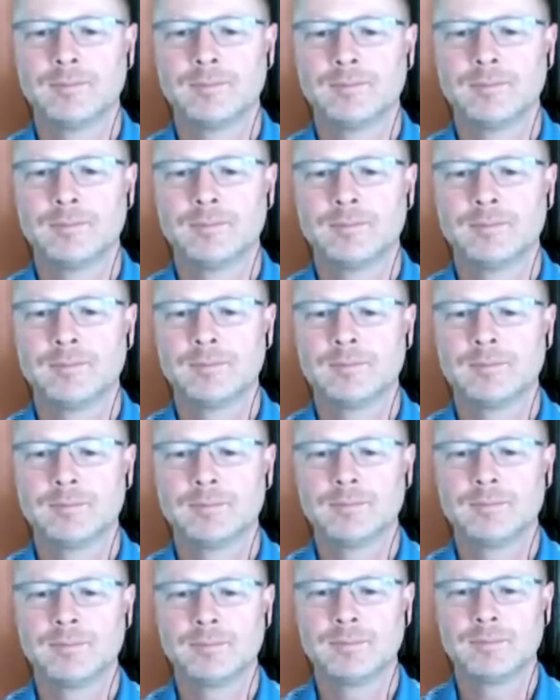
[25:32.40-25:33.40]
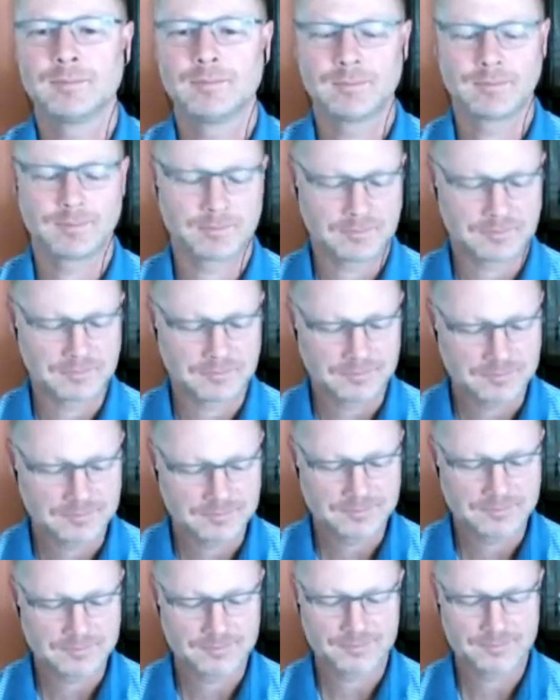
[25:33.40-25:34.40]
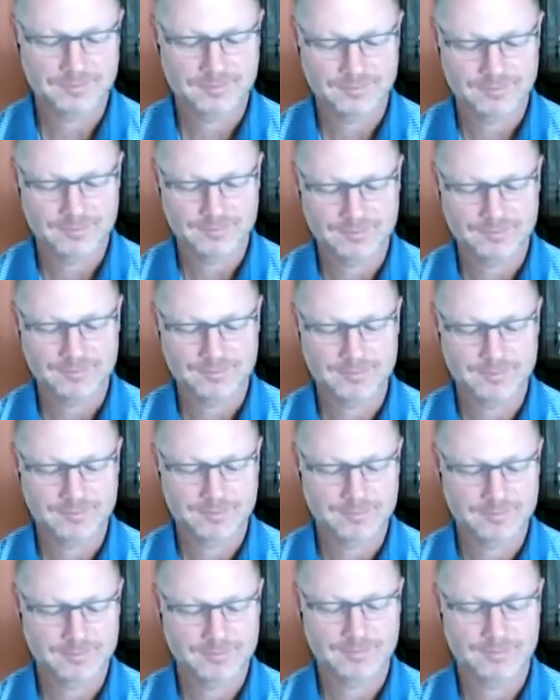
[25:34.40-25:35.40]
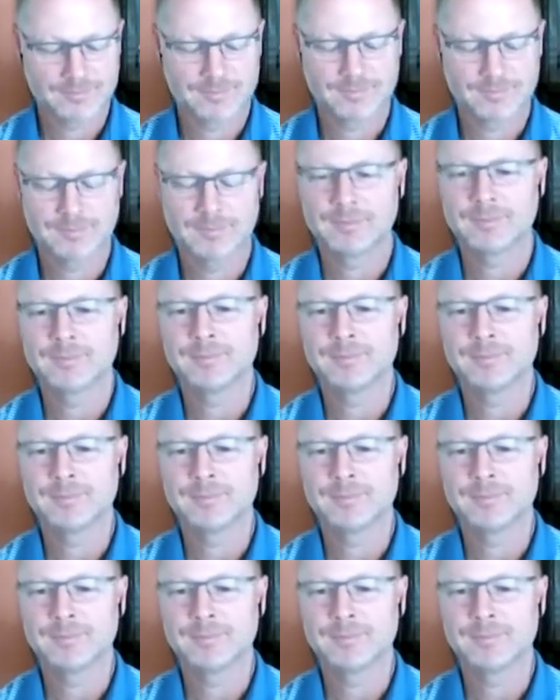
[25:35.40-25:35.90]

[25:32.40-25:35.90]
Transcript: No words are spoken by the person on screen.